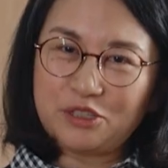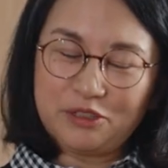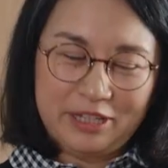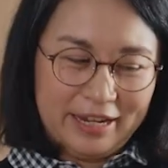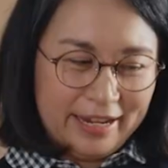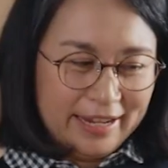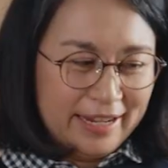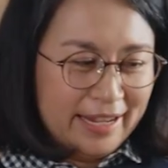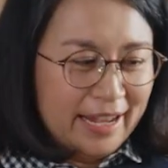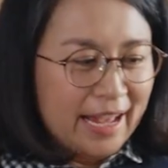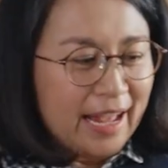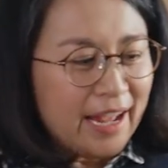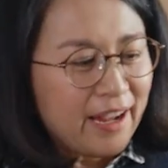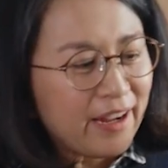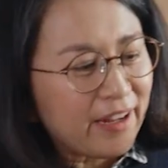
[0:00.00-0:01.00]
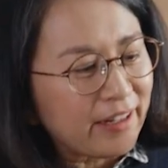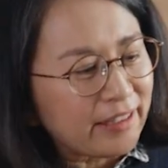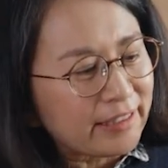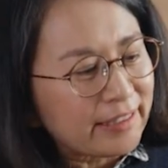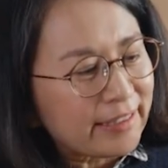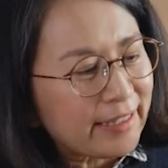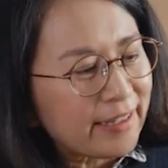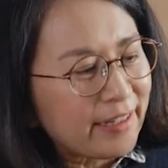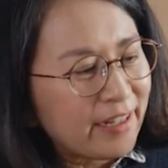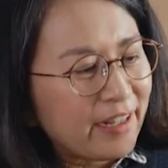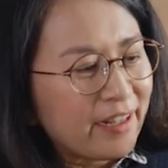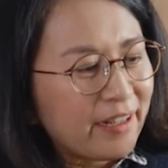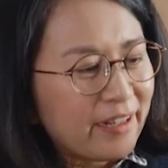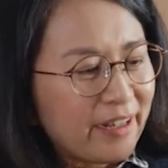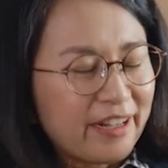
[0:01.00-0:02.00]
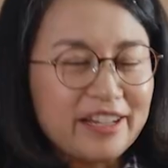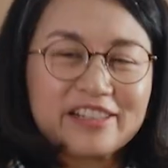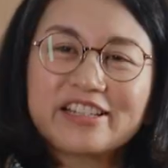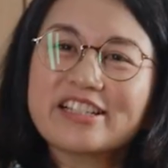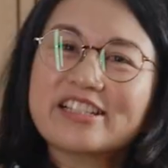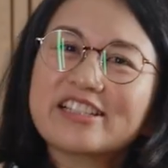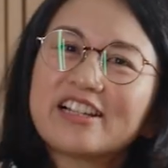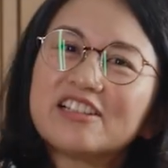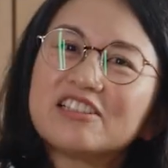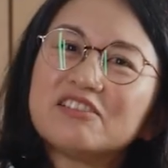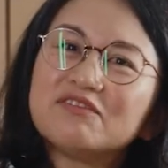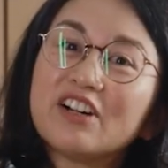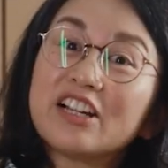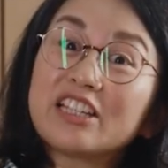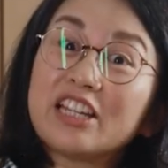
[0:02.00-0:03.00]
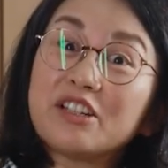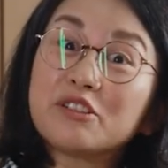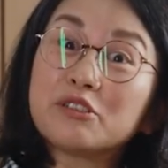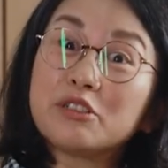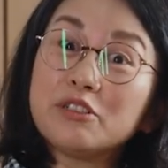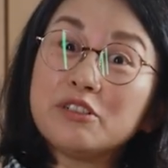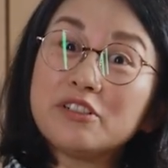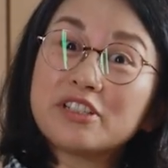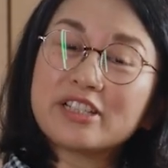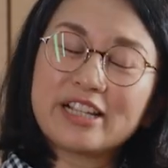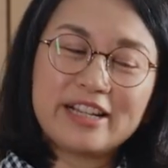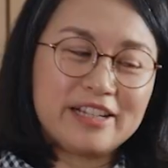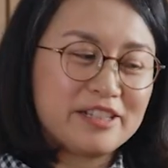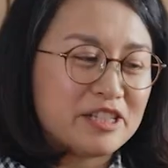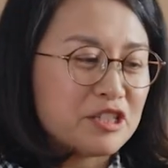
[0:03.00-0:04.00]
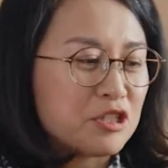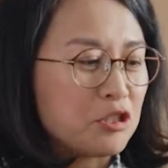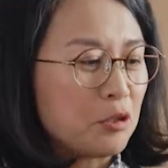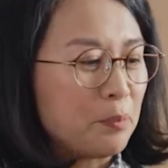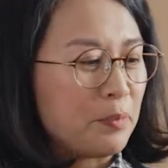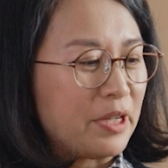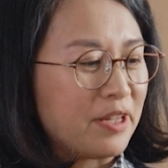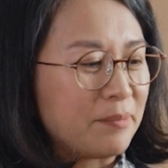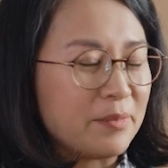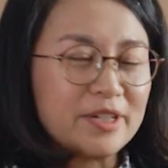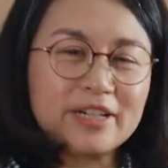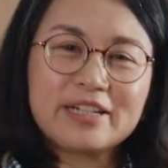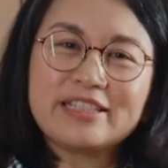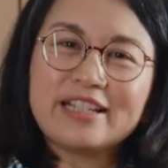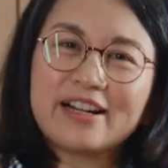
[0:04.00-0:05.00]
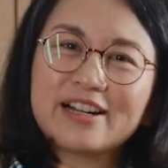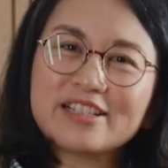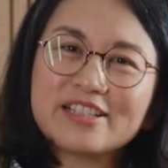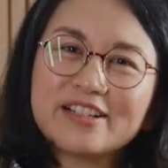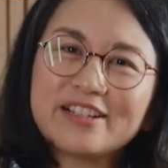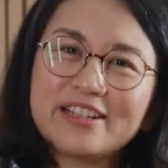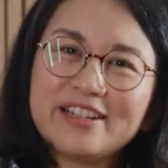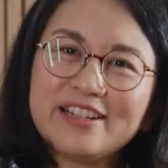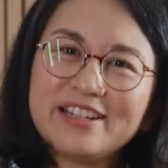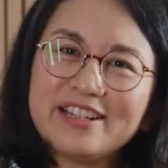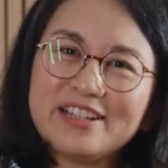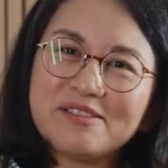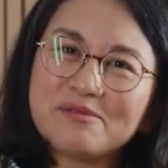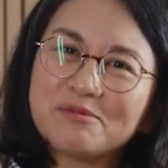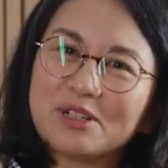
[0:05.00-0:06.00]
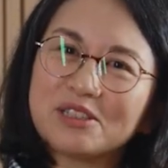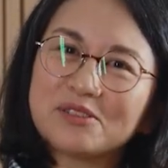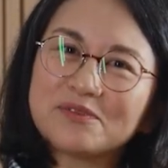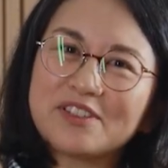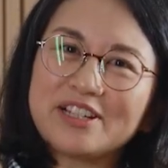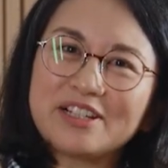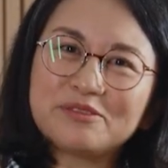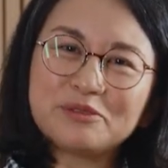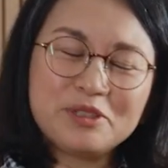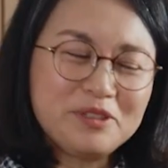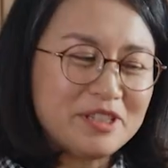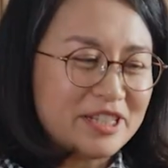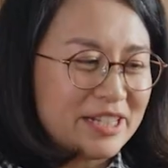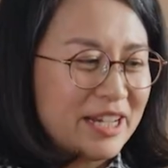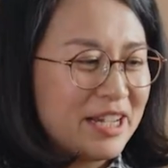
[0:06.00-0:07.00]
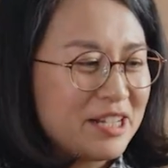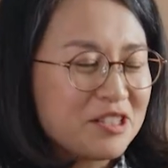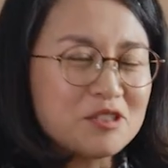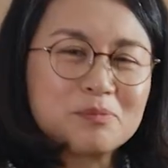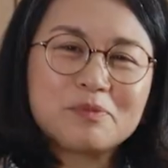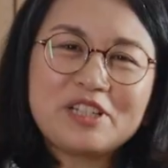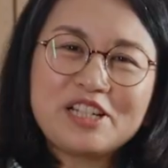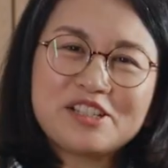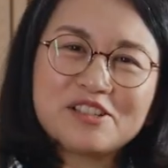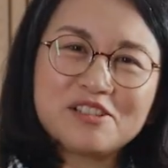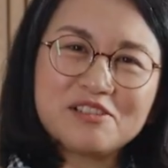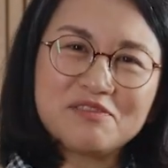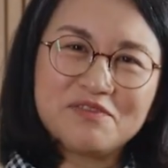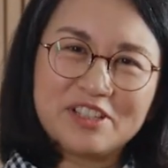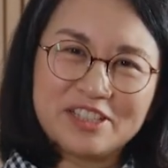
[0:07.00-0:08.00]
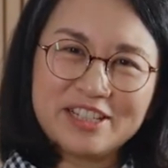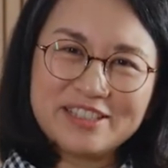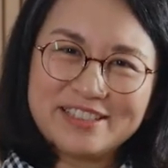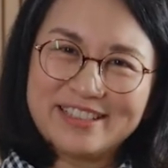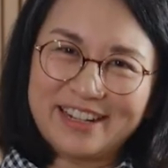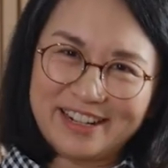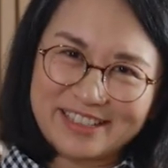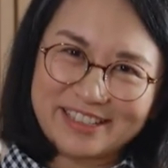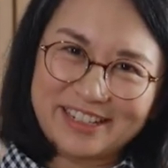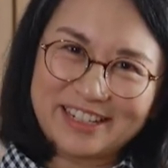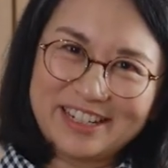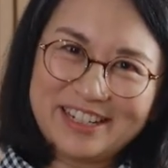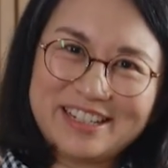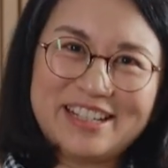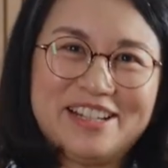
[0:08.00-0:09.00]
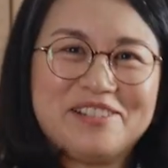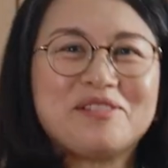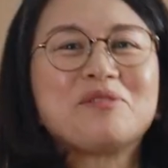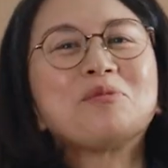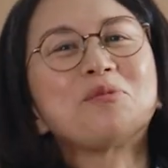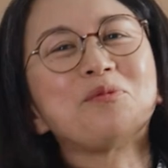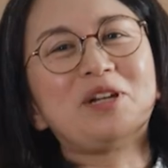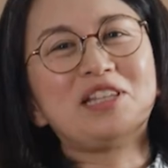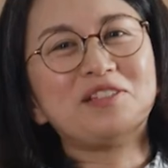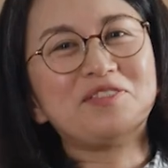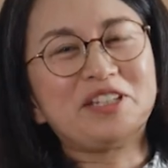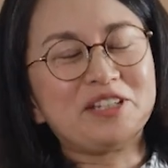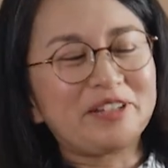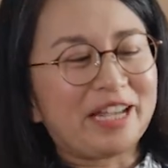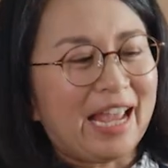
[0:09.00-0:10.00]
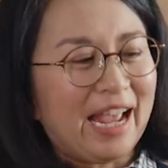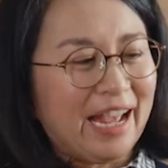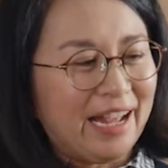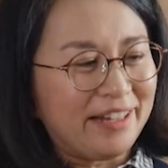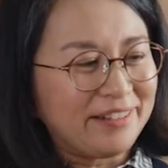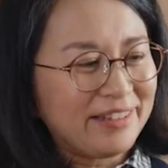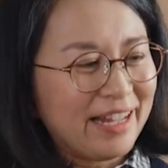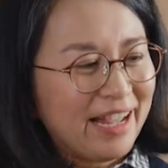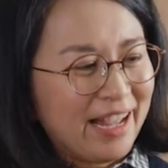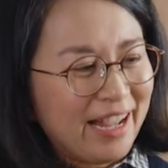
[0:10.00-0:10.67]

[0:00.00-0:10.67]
today, and I understand the Viking cruise is stopping by Nagasaki in one of their routes. So please do visit Nagasaki and whenever you can.